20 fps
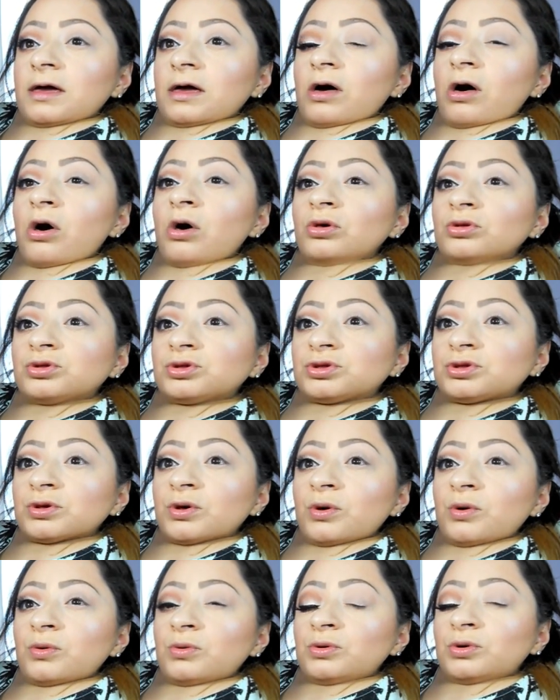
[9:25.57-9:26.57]

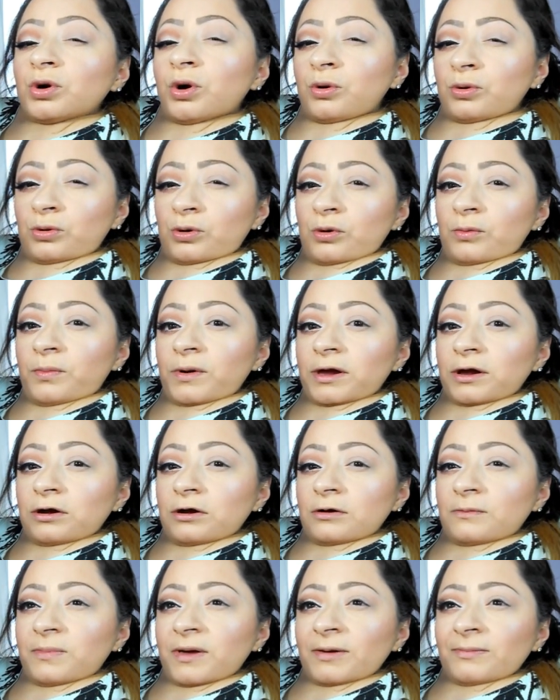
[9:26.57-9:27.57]
also Cocoa
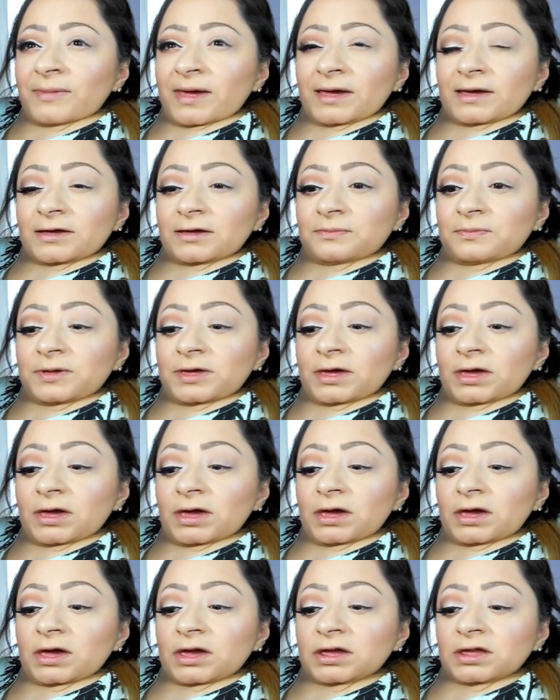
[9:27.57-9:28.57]
Bear by Makeup
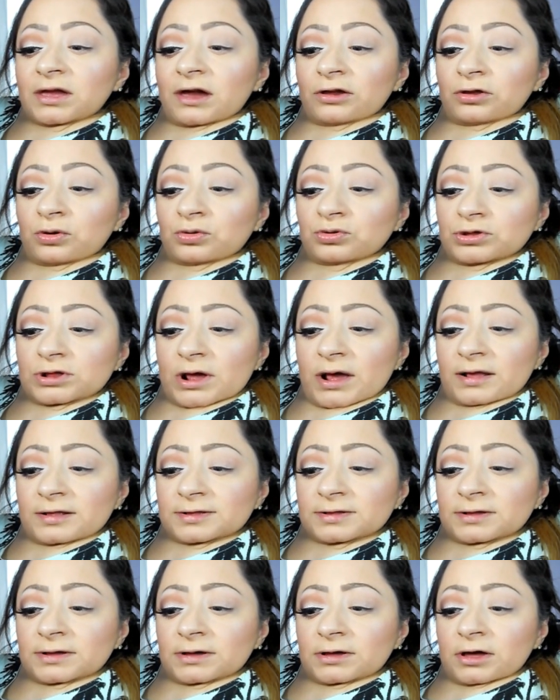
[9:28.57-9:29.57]
Geek, and I know she
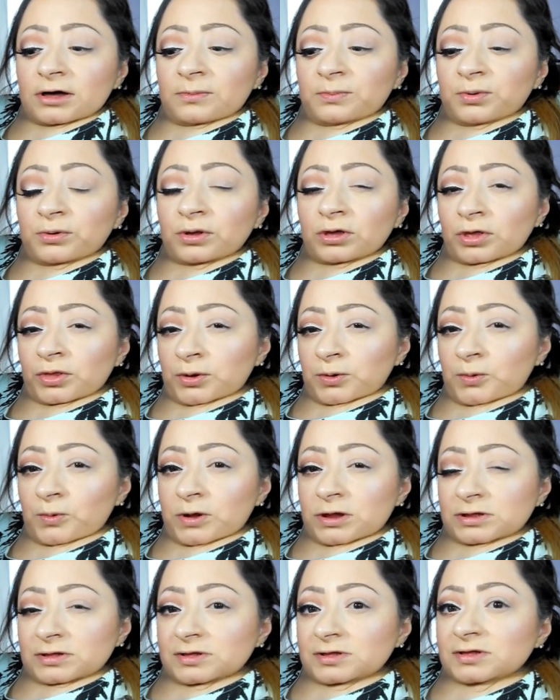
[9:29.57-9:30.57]
has a couple other
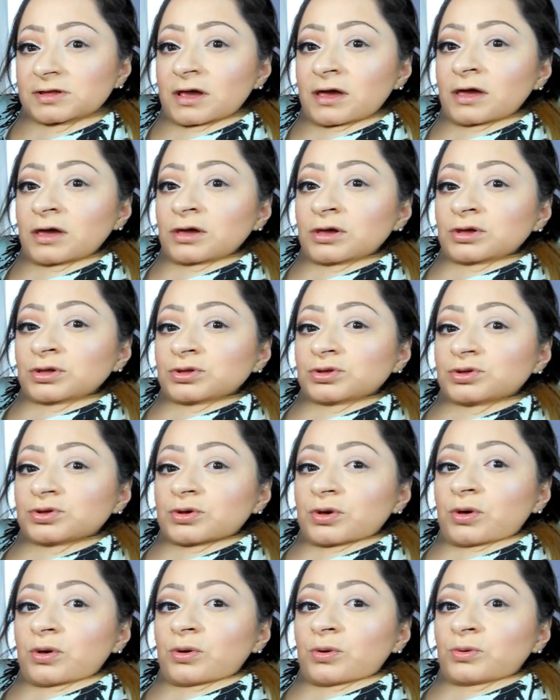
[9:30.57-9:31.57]
ones,
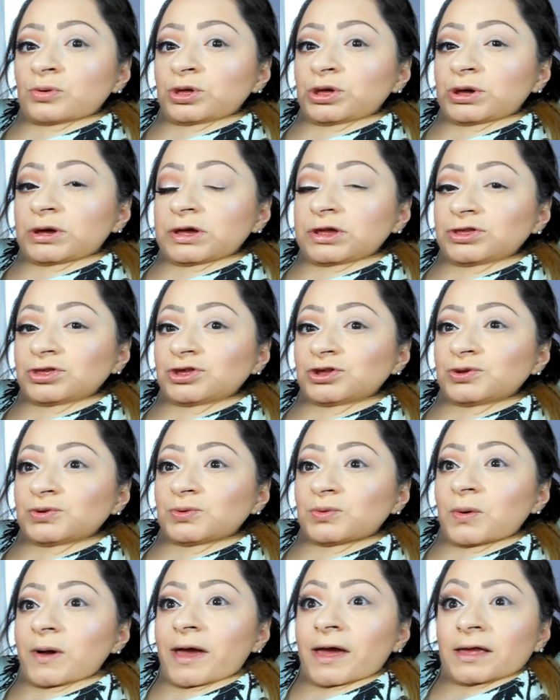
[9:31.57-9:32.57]
so you can
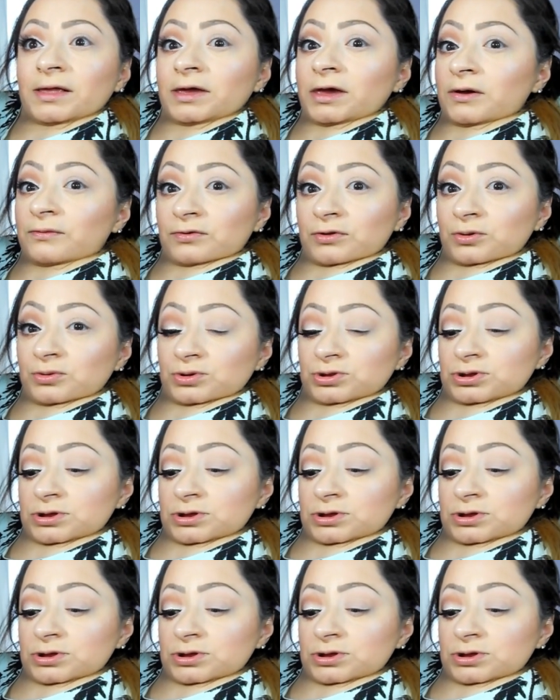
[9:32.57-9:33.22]
do any of those